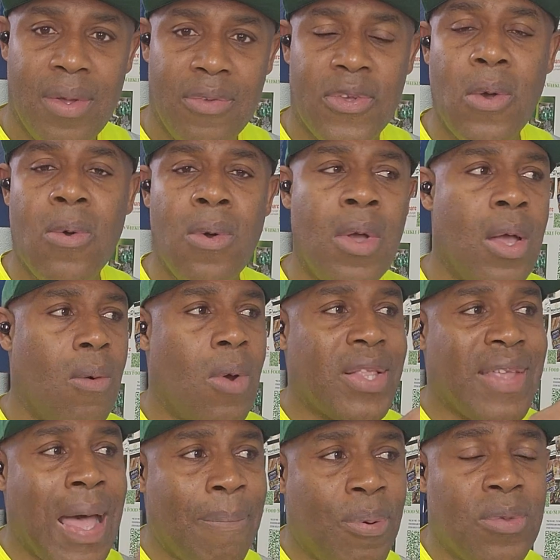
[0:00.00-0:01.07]
So
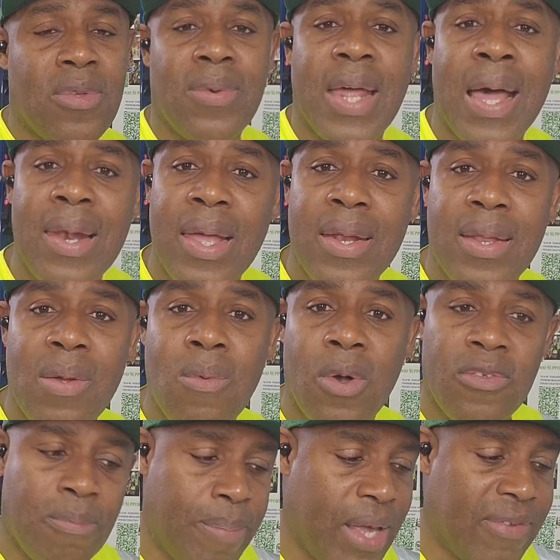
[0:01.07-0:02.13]
what happened to that lady
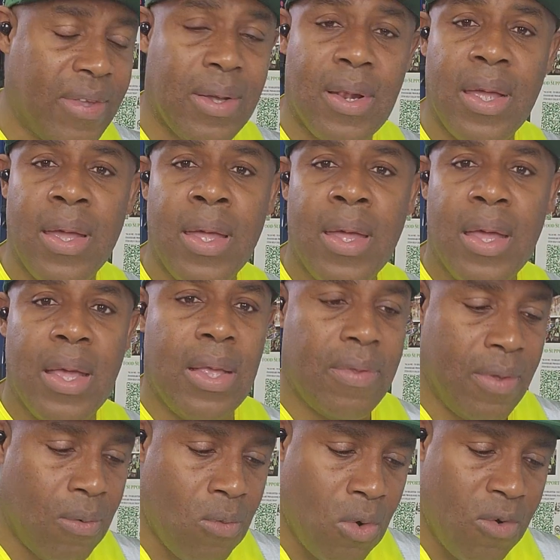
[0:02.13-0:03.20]
was basically,
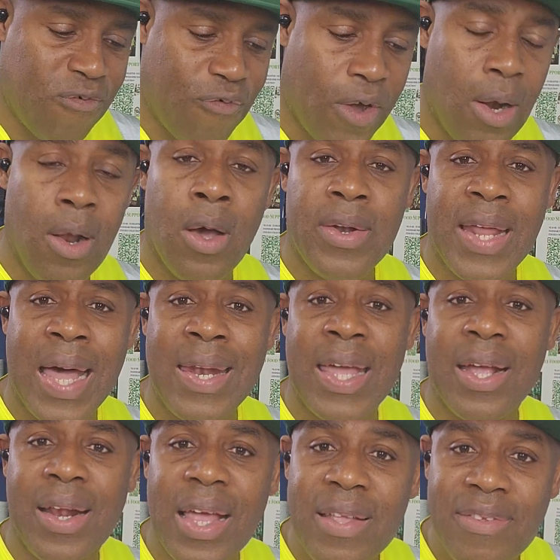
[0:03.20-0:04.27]
it would fall under
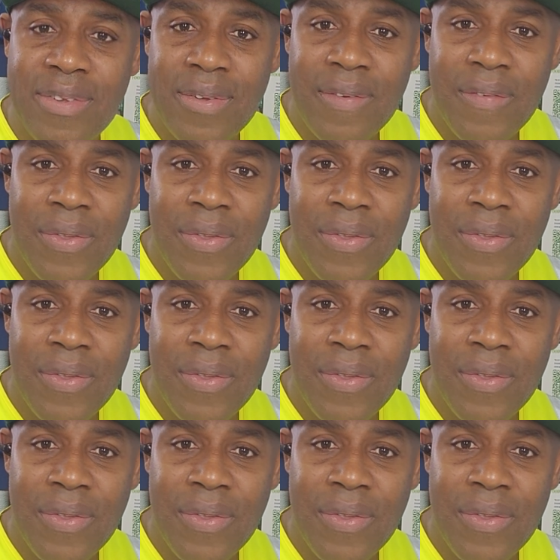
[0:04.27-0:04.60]
neglect.